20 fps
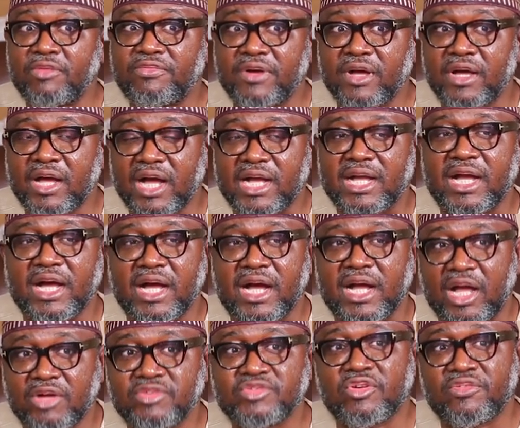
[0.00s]
of
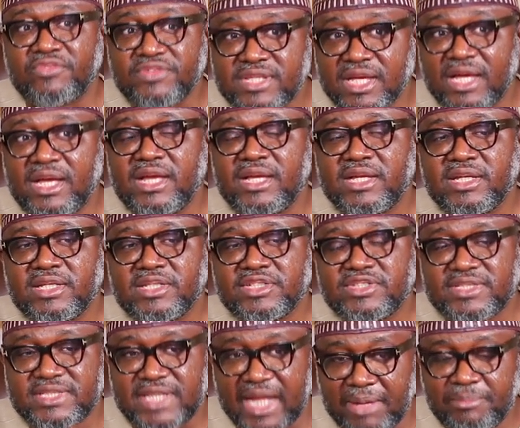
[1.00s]
account officer
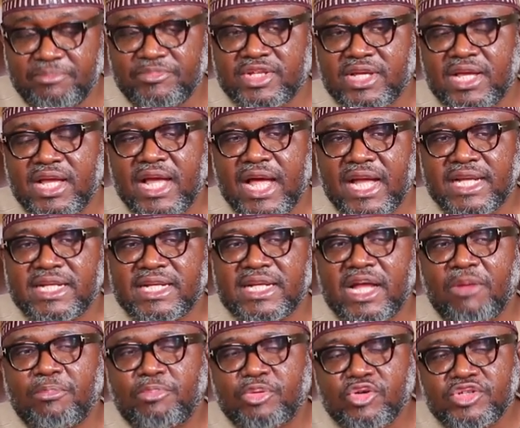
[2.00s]
stamped. And then
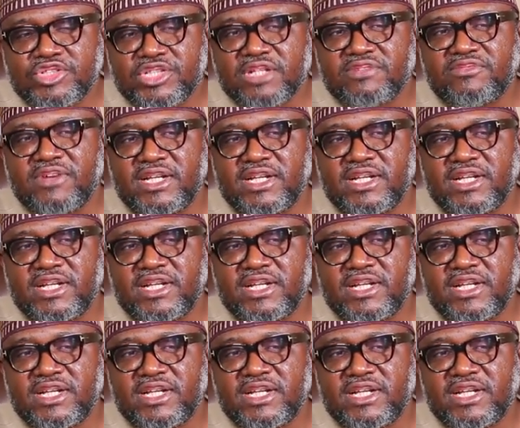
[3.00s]
our project